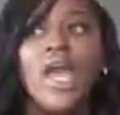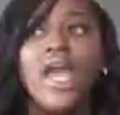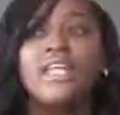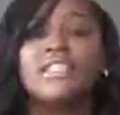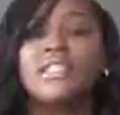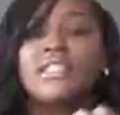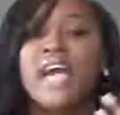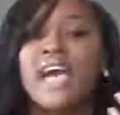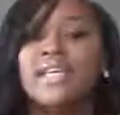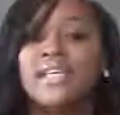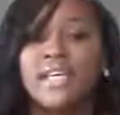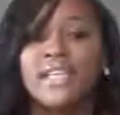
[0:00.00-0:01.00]
and since
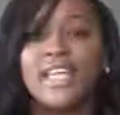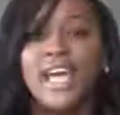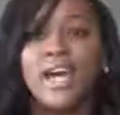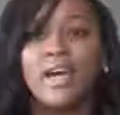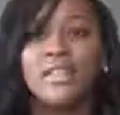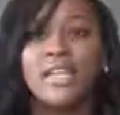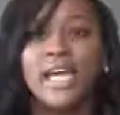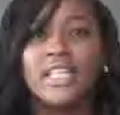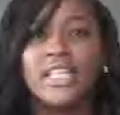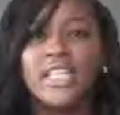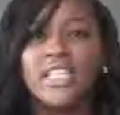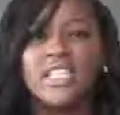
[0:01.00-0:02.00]
I did that,
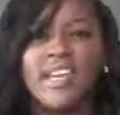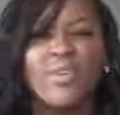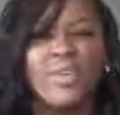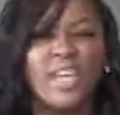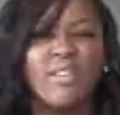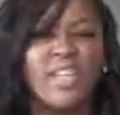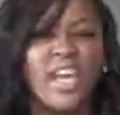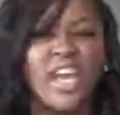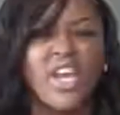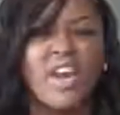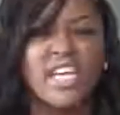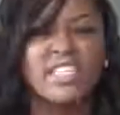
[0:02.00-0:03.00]
like, the integrity of the
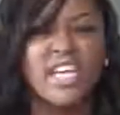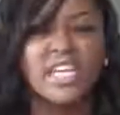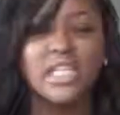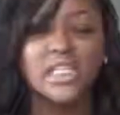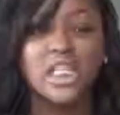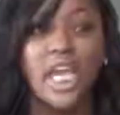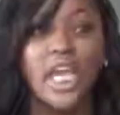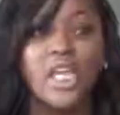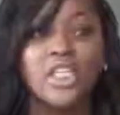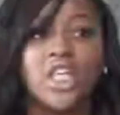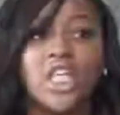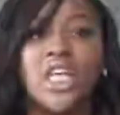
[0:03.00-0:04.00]
hair has kind of
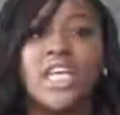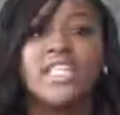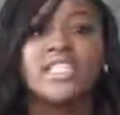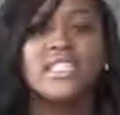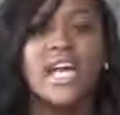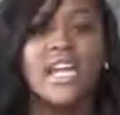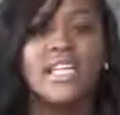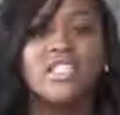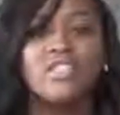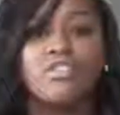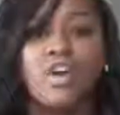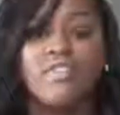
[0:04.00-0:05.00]
changed. It's not as
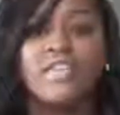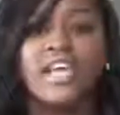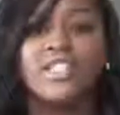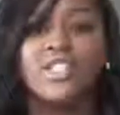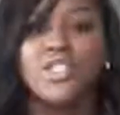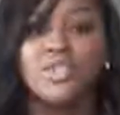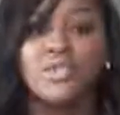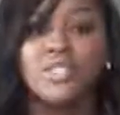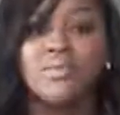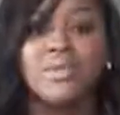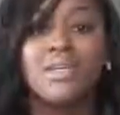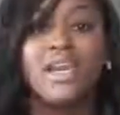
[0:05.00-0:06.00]
soft as it used
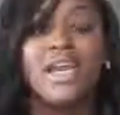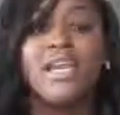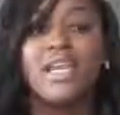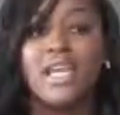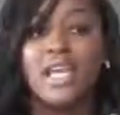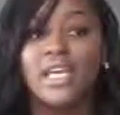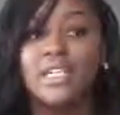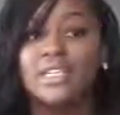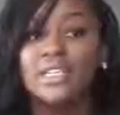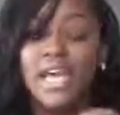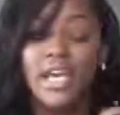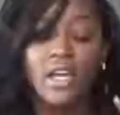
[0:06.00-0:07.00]
to be, and it is
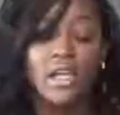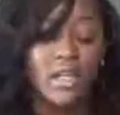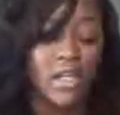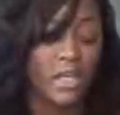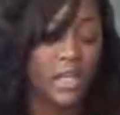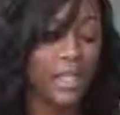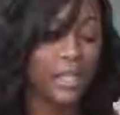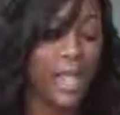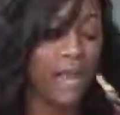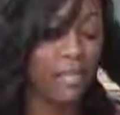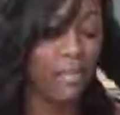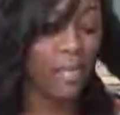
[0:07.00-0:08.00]
tangling a
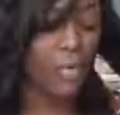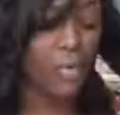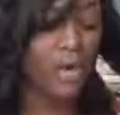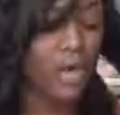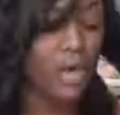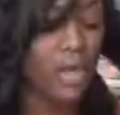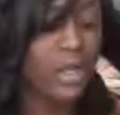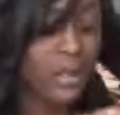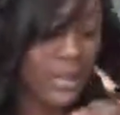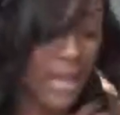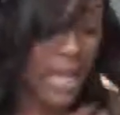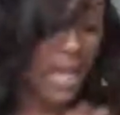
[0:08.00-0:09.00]
lot more.
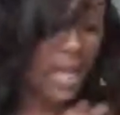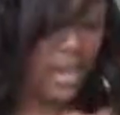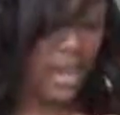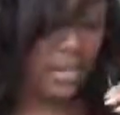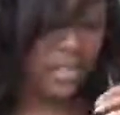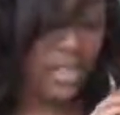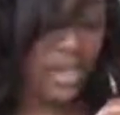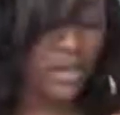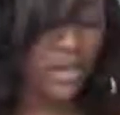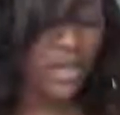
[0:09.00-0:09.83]
Like, I'm scared